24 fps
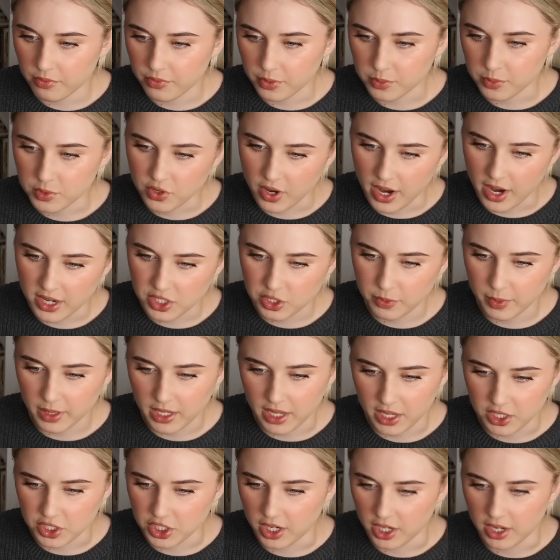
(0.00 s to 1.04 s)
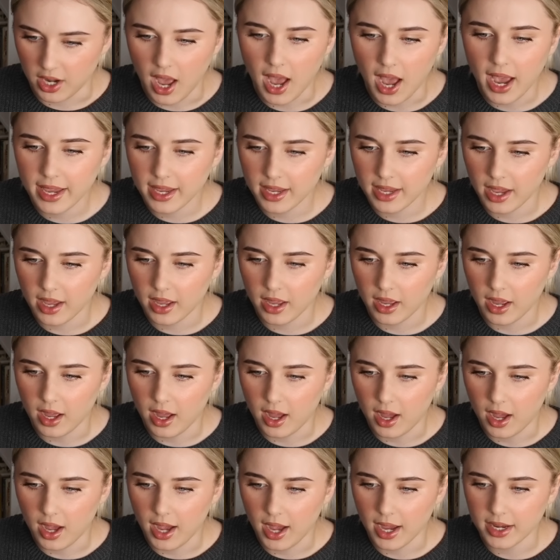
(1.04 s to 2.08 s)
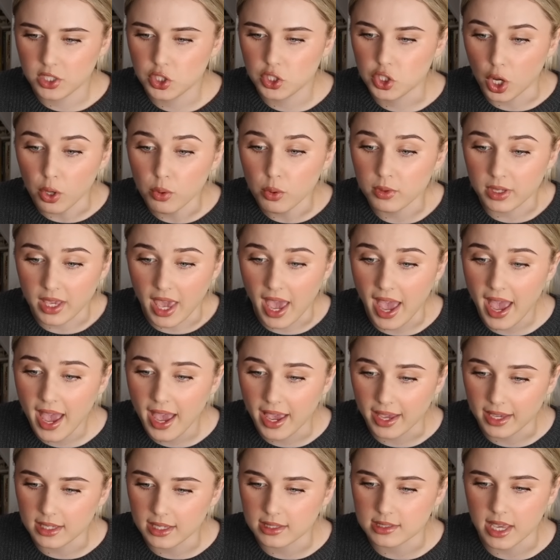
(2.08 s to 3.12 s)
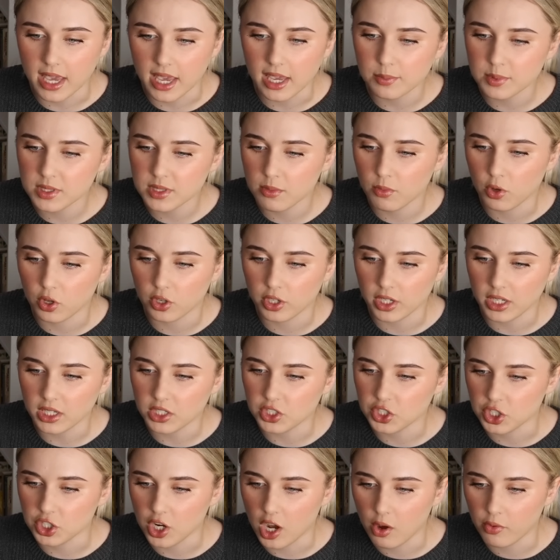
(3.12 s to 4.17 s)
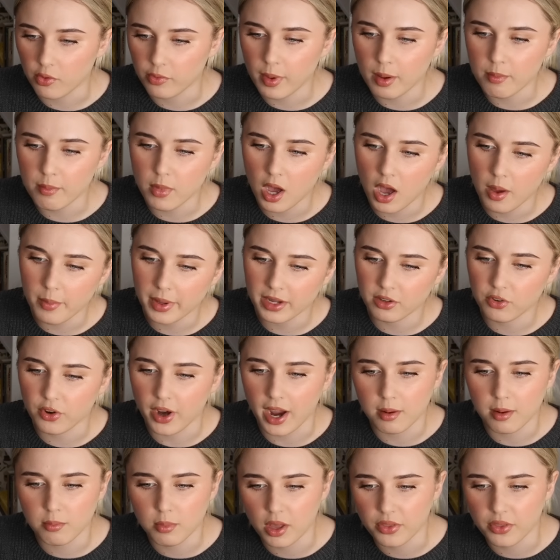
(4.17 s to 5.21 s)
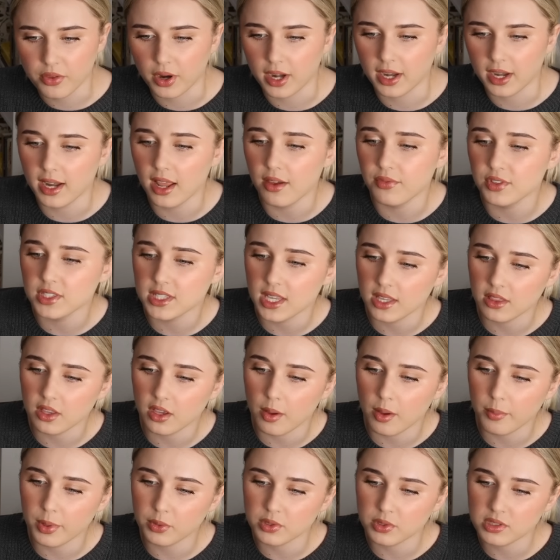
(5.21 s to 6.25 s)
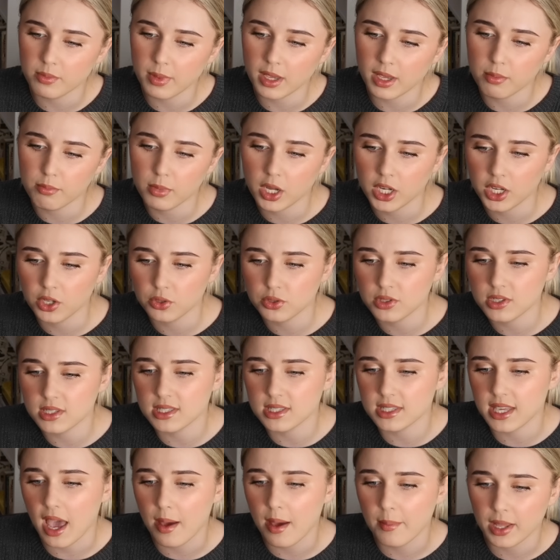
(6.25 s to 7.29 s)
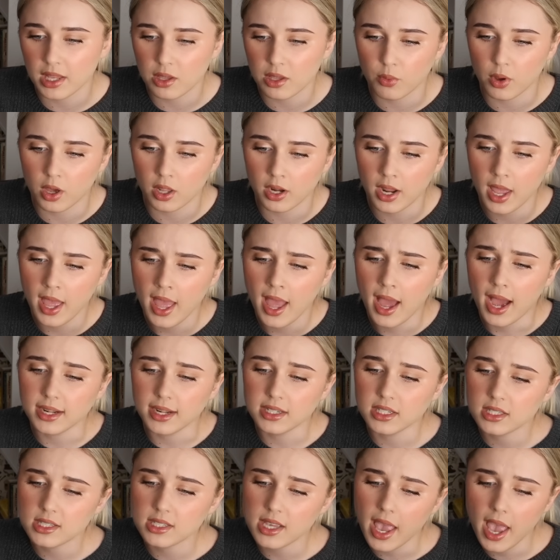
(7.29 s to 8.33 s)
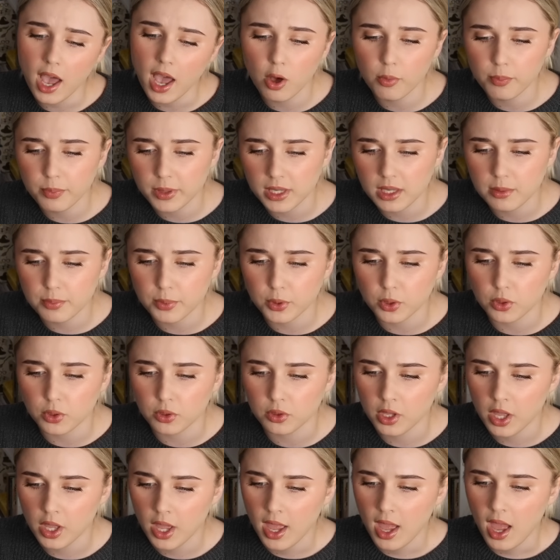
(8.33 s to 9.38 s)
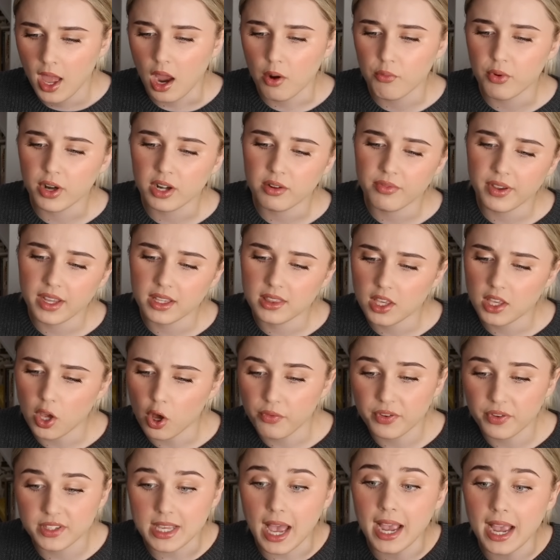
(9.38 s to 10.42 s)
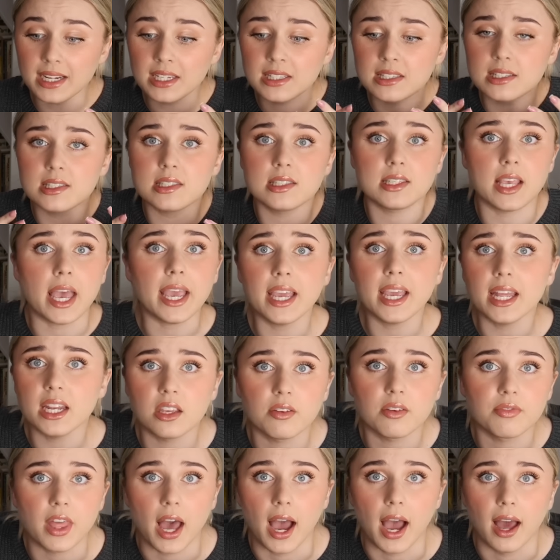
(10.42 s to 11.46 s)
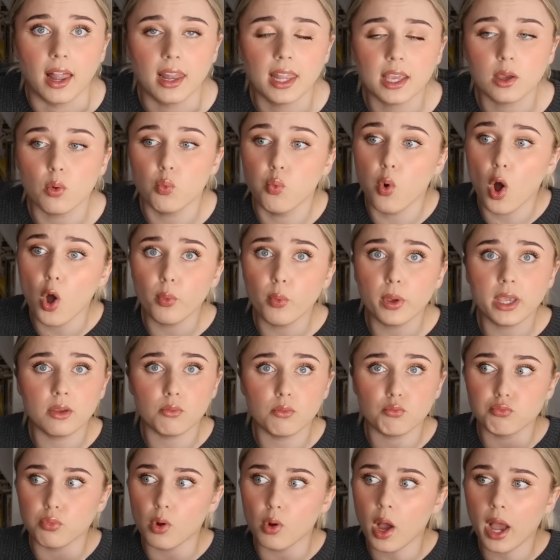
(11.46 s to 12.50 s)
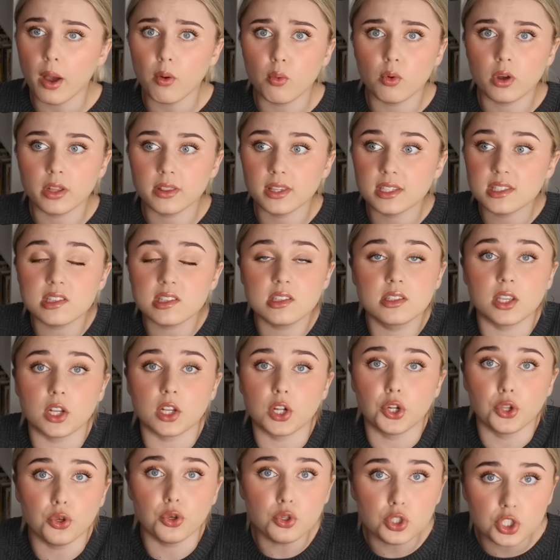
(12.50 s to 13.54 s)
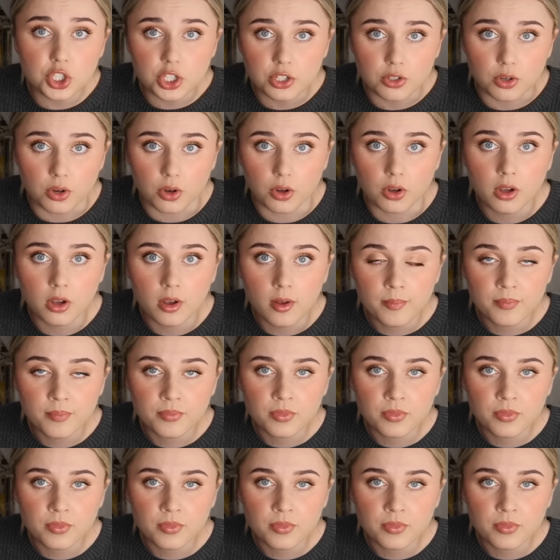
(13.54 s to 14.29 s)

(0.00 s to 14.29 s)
from scratch in my kitchen. I don't care. He tapes them on each jar with my mom and grandmother, and I never stated the company was to make money or to scam anyone. I did it to help people. I renovated the office. I didn't say any of that. Like, what were you, what, this is delusional.